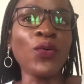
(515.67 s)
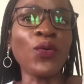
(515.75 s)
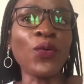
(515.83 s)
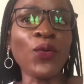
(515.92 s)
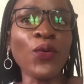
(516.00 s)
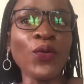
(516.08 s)

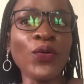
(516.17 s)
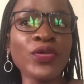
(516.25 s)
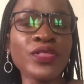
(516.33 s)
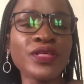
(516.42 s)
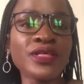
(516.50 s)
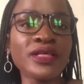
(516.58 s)
or
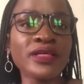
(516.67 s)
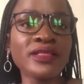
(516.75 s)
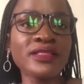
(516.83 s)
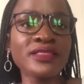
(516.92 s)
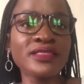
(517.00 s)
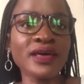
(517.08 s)

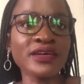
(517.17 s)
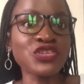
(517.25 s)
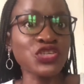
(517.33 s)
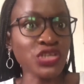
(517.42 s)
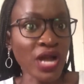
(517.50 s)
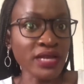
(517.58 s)
the
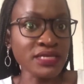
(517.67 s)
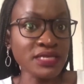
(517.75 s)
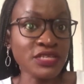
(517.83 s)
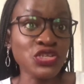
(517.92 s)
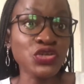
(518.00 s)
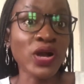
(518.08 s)
trust
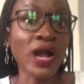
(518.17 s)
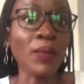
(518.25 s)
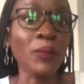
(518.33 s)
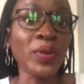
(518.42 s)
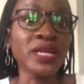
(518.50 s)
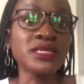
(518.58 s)
that your
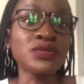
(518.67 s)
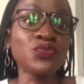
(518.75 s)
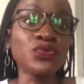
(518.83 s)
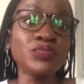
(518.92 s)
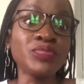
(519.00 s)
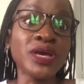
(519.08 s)
company
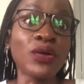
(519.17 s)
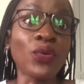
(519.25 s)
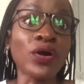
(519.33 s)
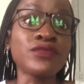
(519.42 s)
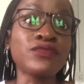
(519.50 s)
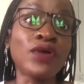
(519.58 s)
will be
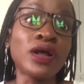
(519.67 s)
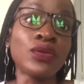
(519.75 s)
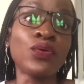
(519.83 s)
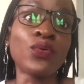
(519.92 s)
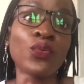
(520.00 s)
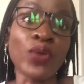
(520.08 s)
around for a
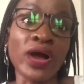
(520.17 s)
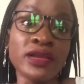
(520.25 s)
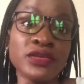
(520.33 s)
long run.